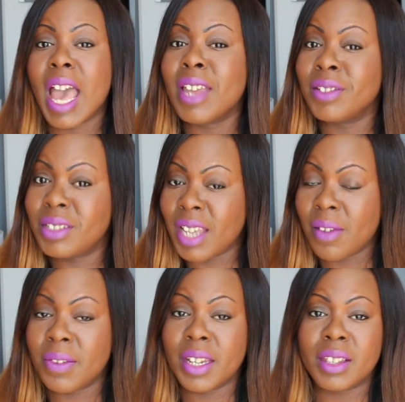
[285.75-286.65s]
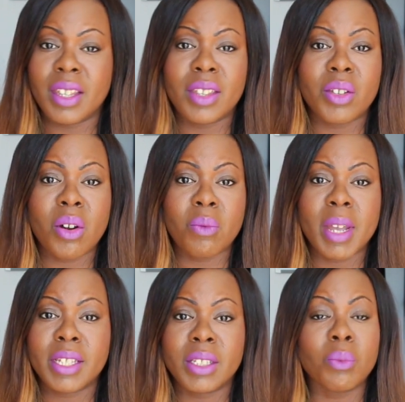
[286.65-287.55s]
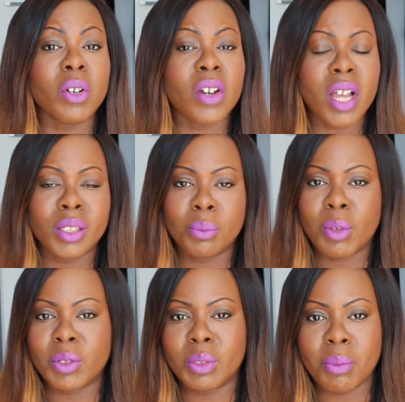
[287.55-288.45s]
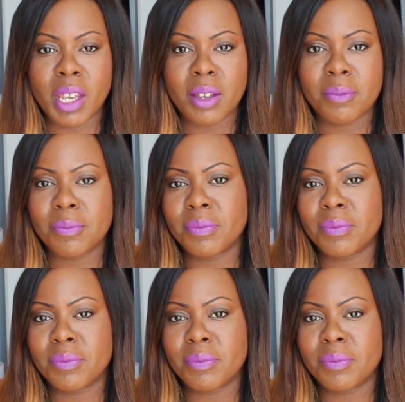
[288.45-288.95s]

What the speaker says: And definitely there are ways that we're not supposed to be.